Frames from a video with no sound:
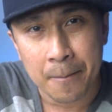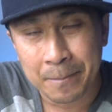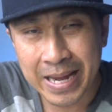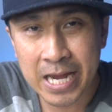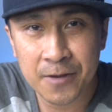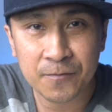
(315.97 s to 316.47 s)

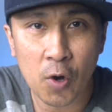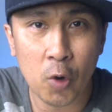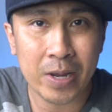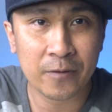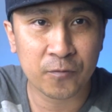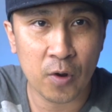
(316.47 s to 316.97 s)
Painful
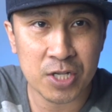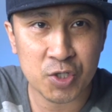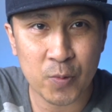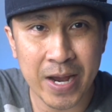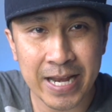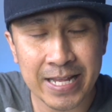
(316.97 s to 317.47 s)
and
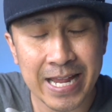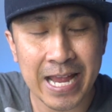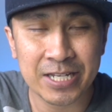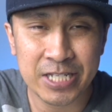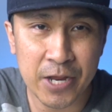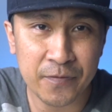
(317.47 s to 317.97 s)
frustrating
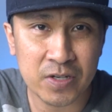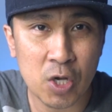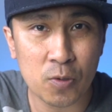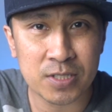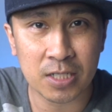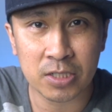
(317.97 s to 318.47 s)
and
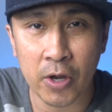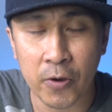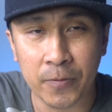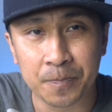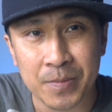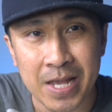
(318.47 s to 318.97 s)
difficult to
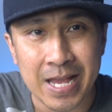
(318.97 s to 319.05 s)
learn,